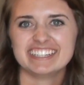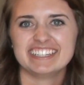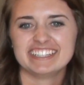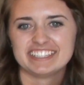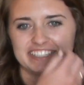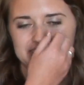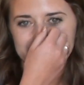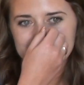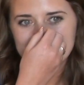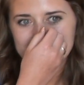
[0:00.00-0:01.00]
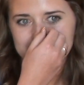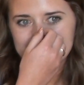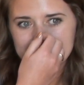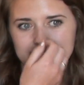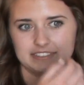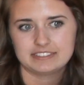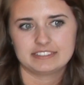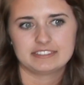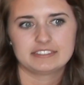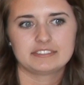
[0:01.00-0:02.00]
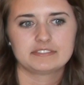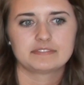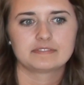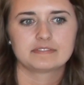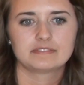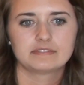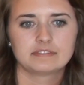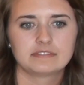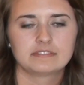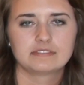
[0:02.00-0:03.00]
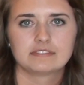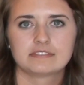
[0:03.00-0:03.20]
This person isn't speaking.